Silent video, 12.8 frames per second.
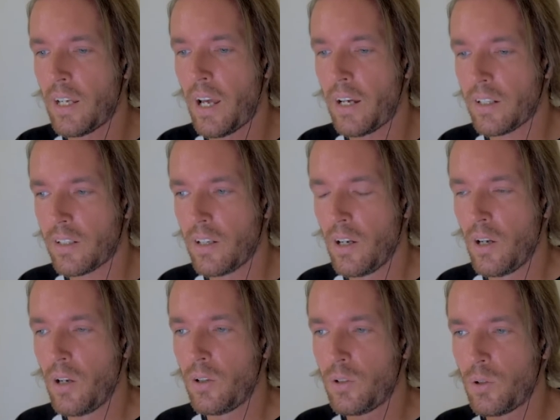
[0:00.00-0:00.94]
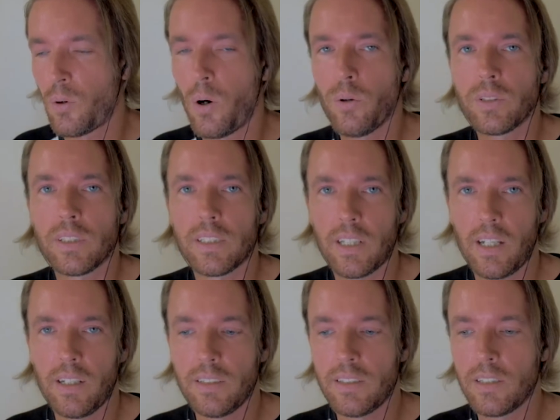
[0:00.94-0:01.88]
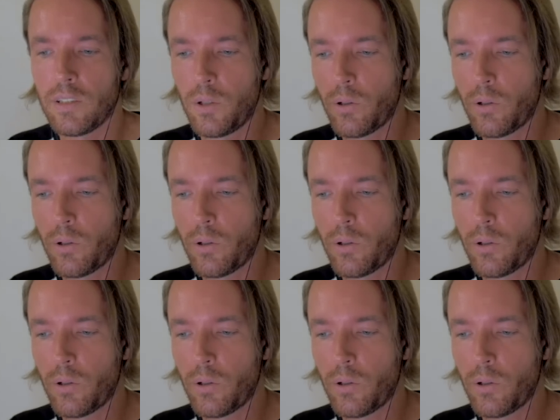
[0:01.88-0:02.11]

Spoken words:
hack your own senses.